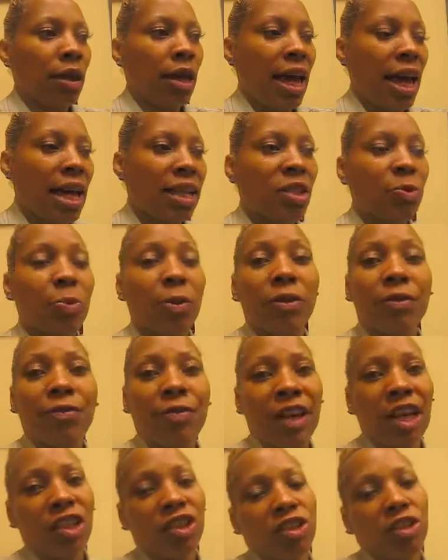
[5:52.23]
as
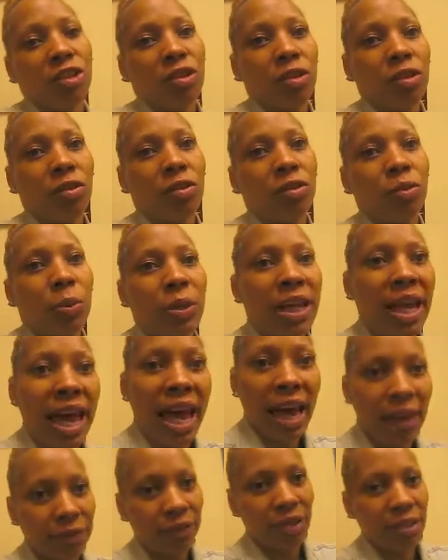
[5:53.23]
professionals, we
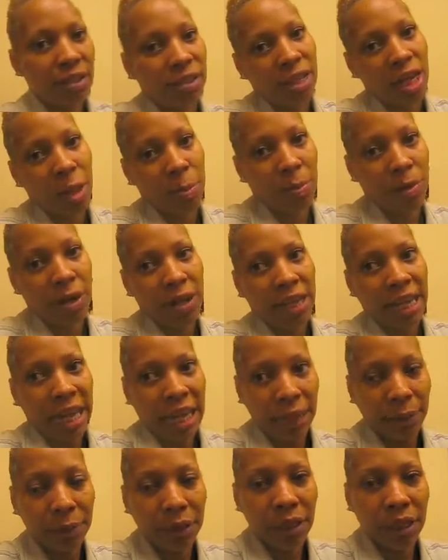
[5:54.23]
have to step our
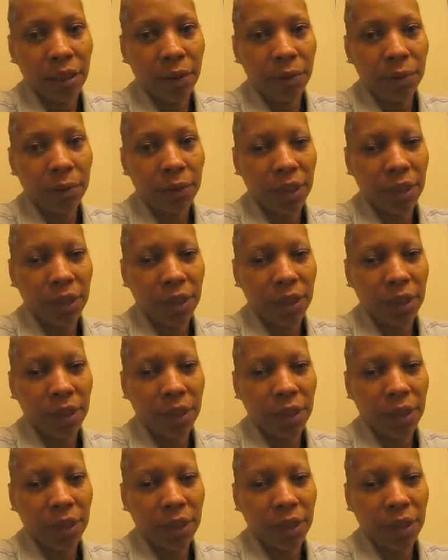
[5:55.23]
game up.